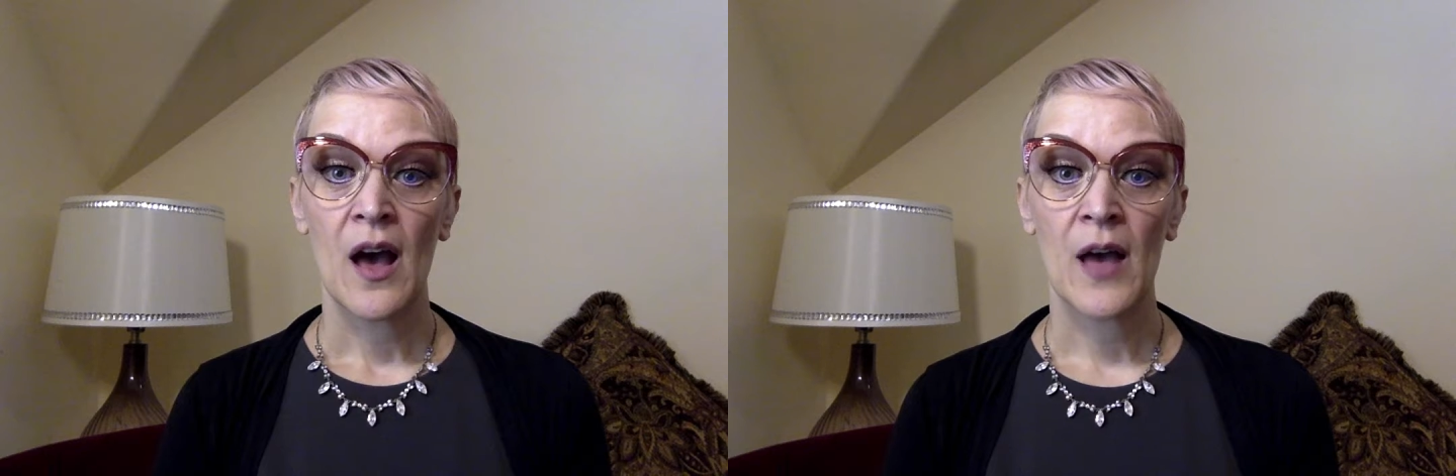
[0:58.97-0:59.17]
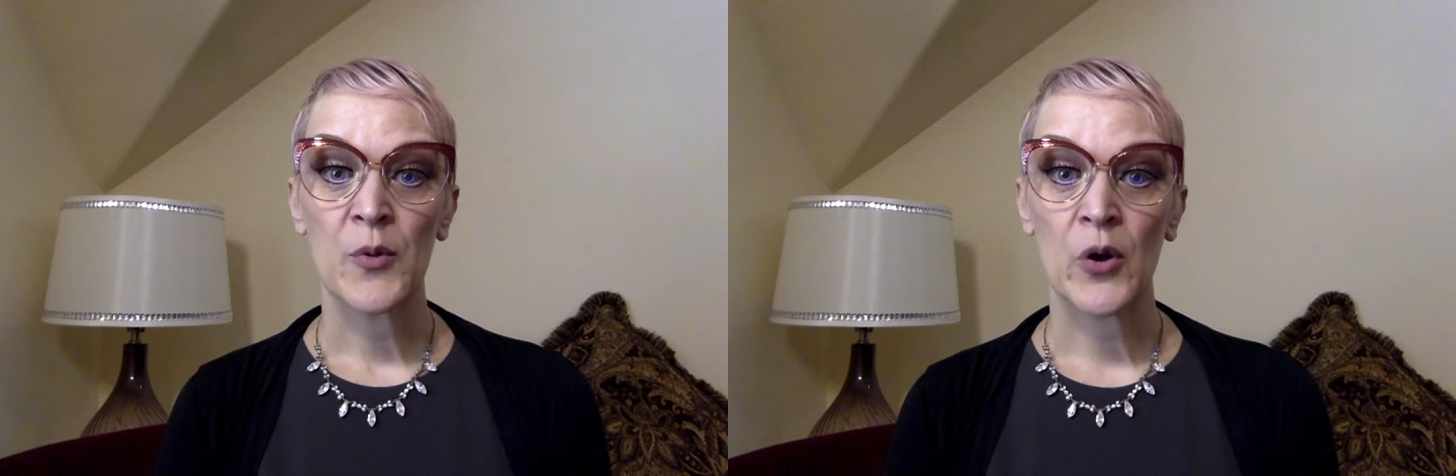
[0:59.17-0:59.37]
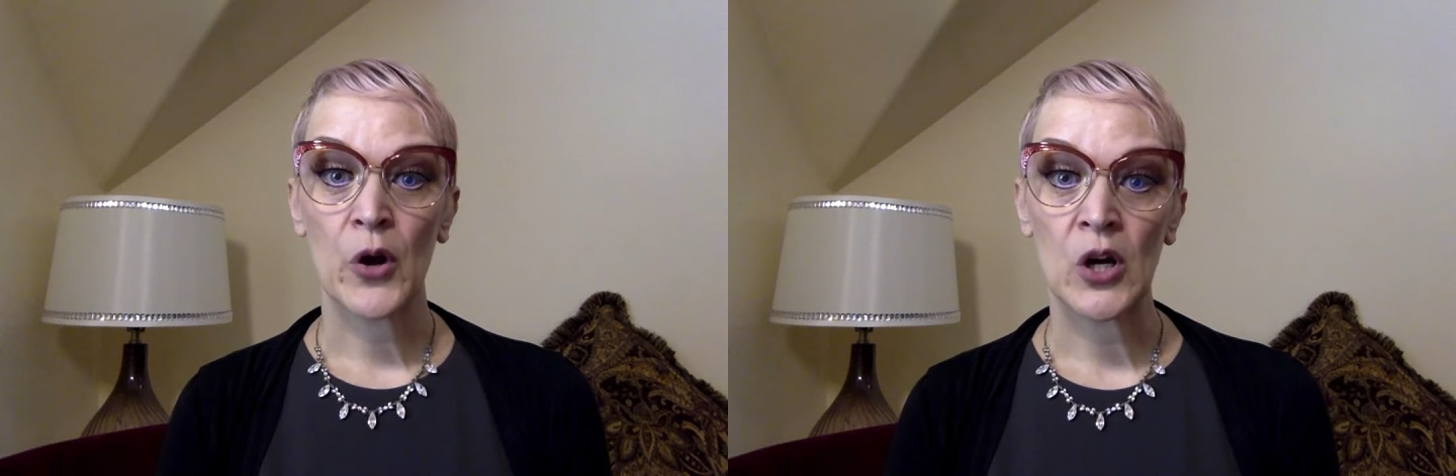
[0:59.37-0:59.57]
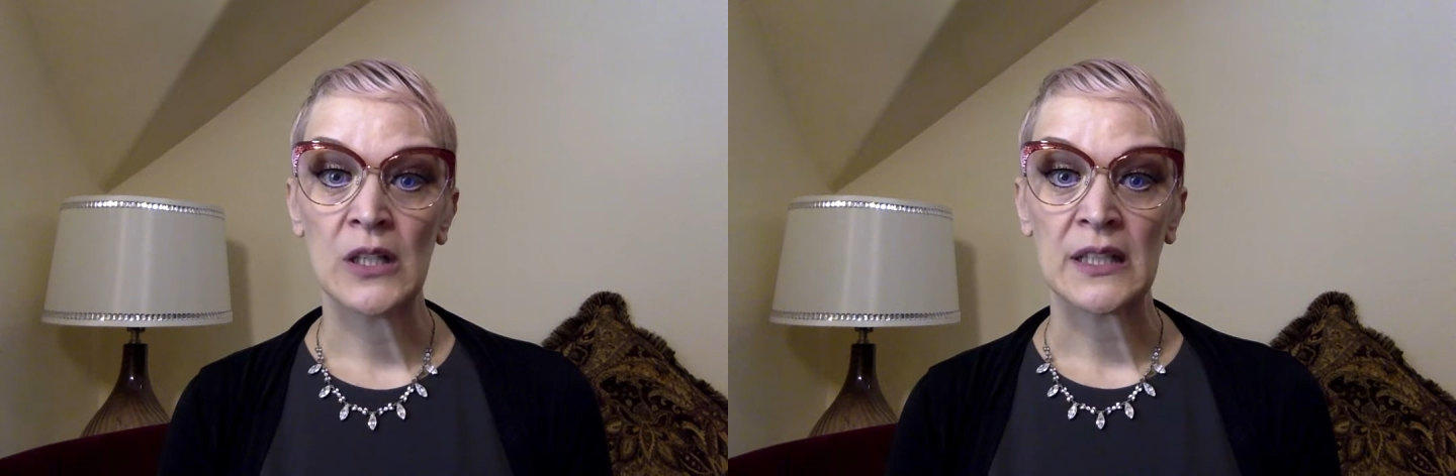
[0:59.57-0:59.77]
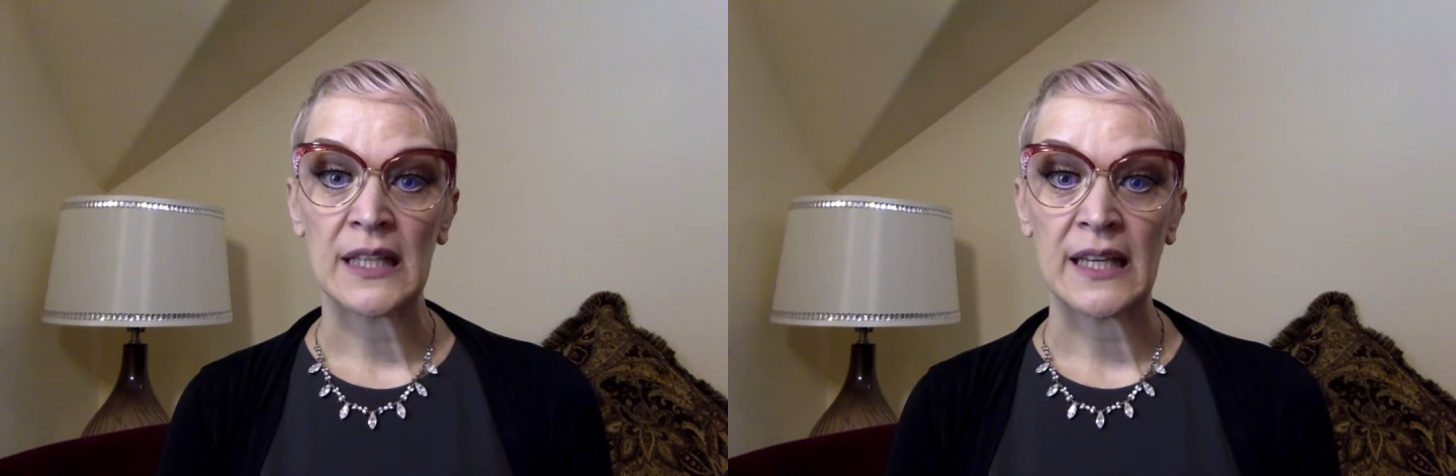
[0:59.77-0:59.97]
I'm
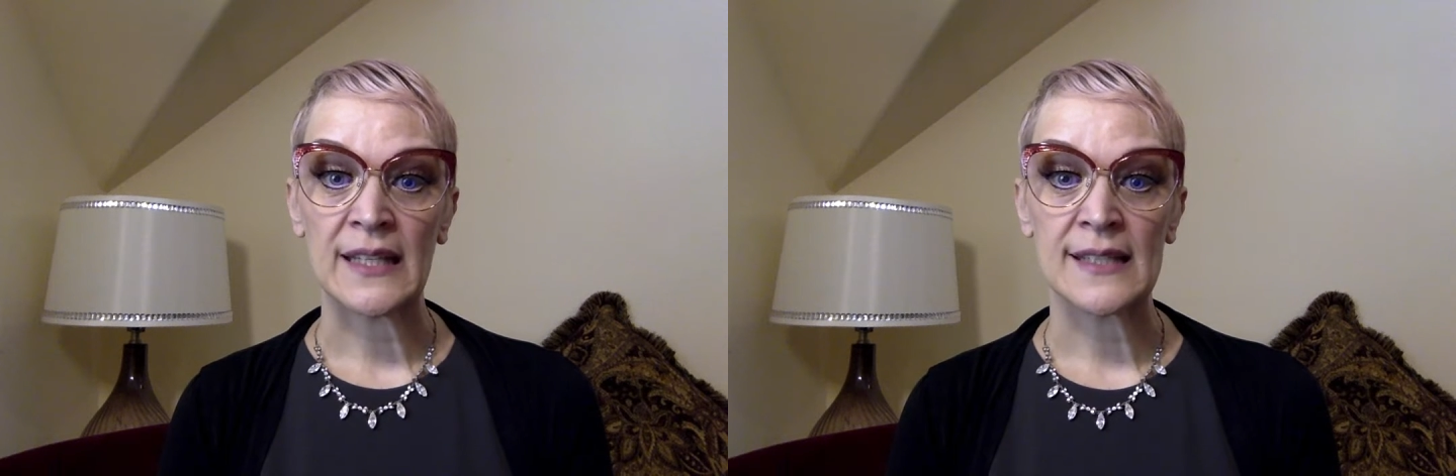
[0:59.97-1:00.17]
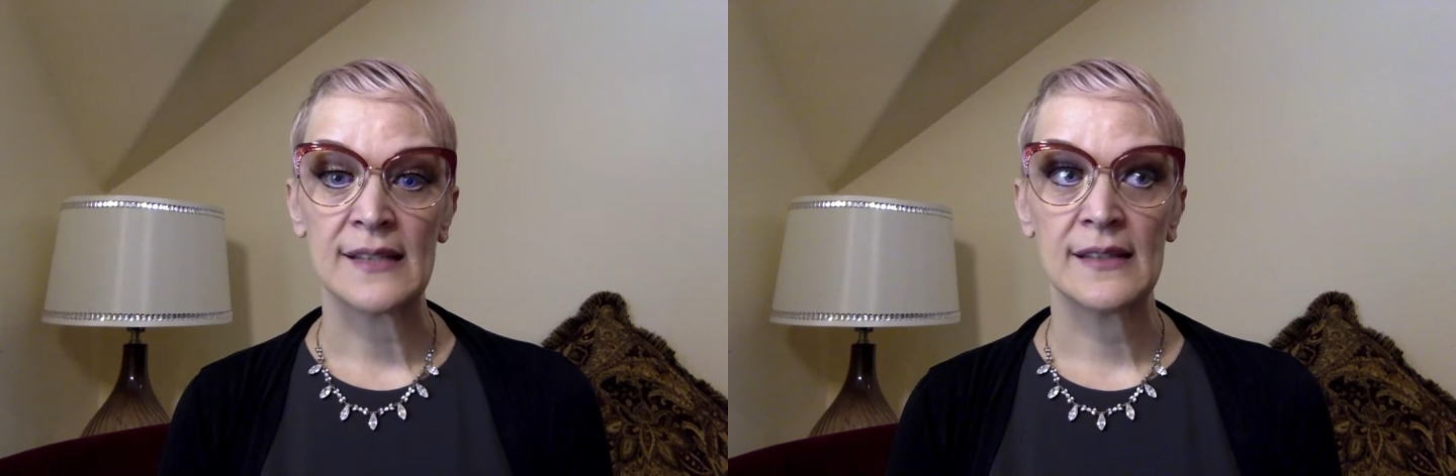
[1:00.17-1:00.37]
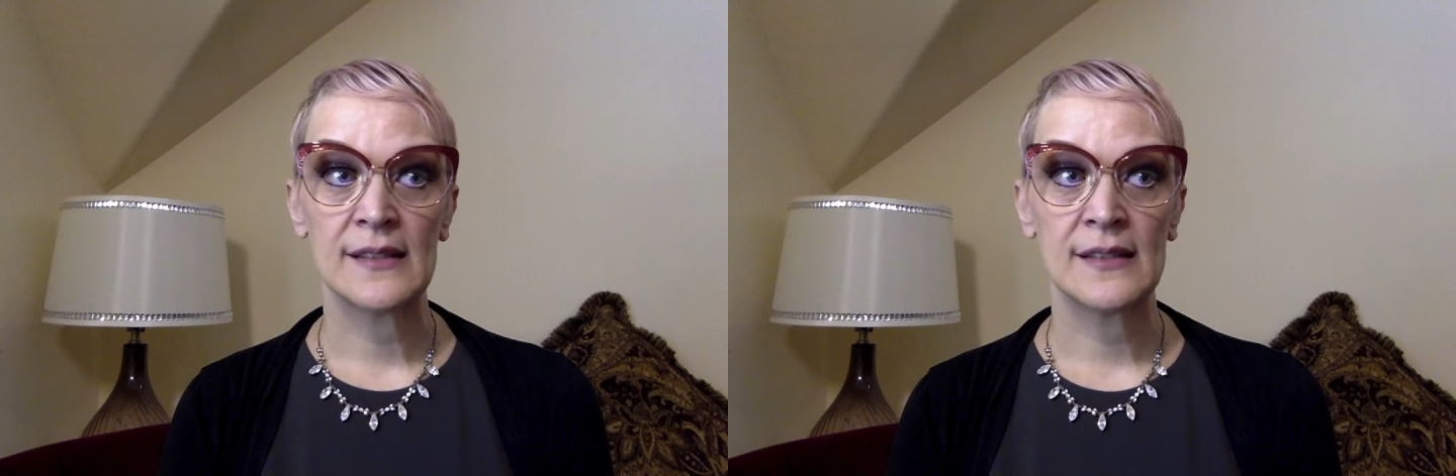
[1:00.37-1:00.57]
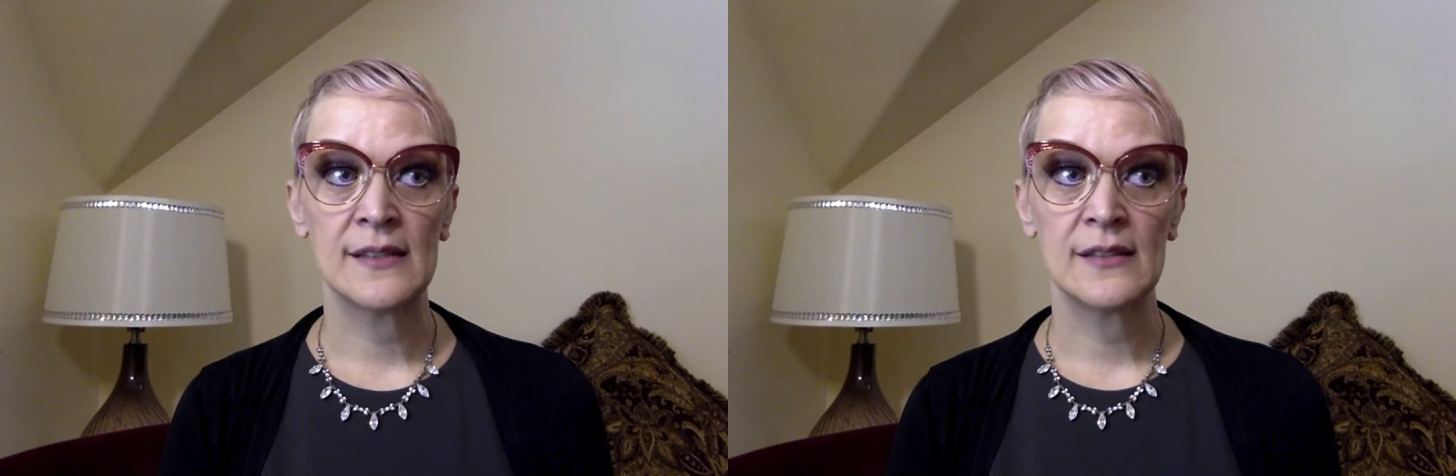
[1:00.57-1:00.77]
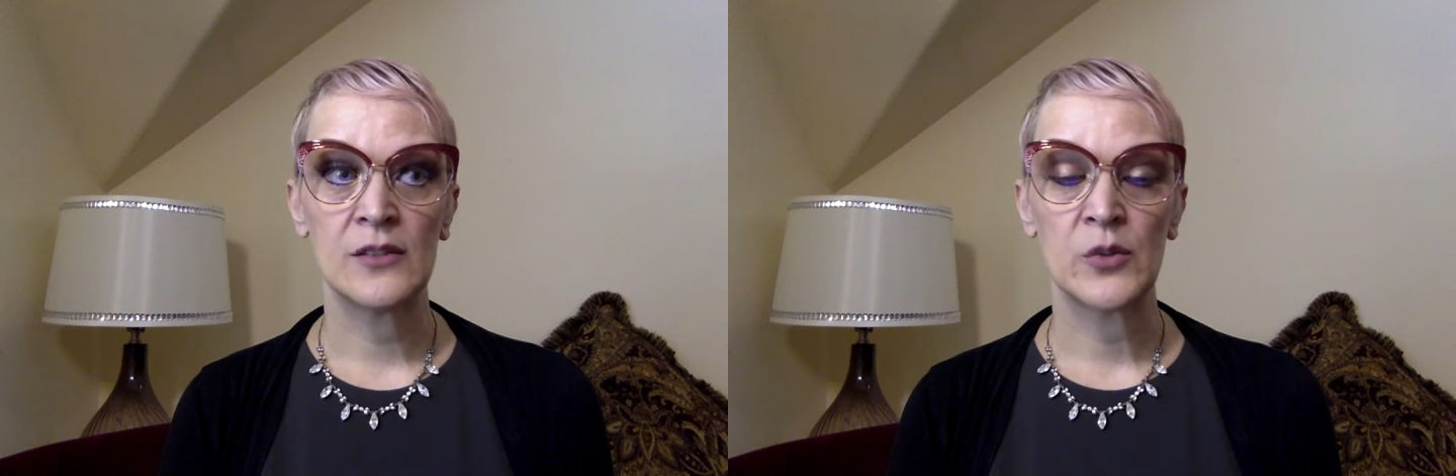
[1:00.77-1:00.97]
currently
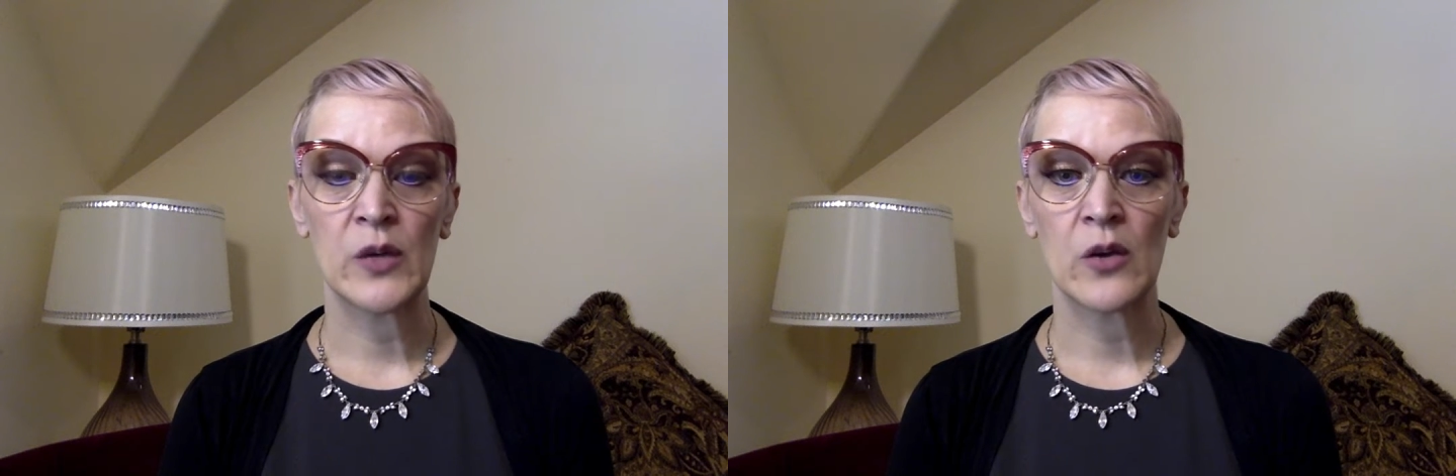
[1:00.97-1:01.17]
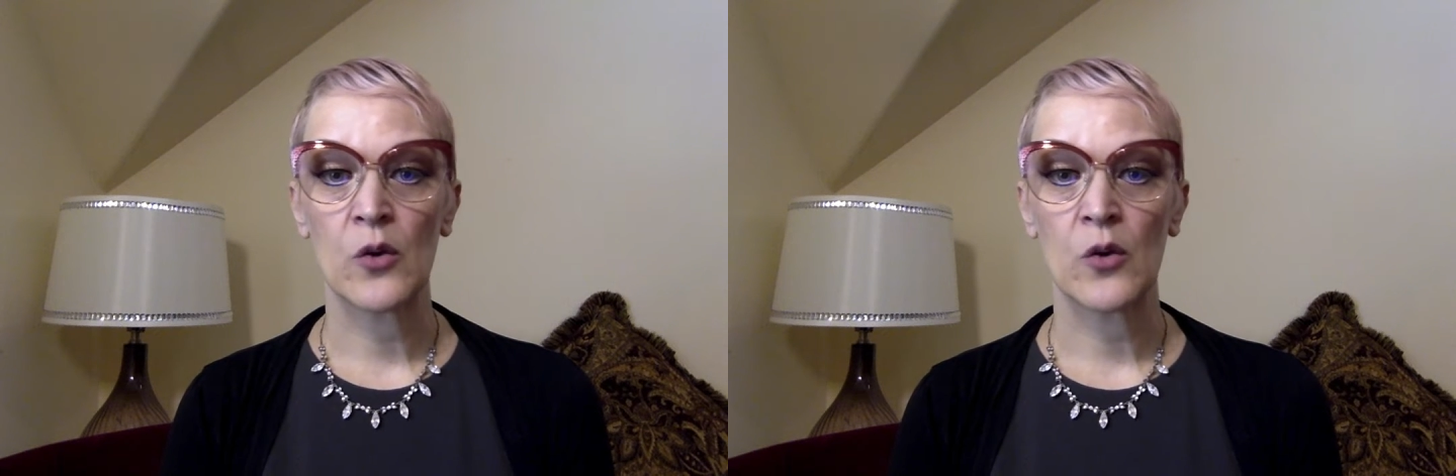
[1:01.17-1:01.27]
doing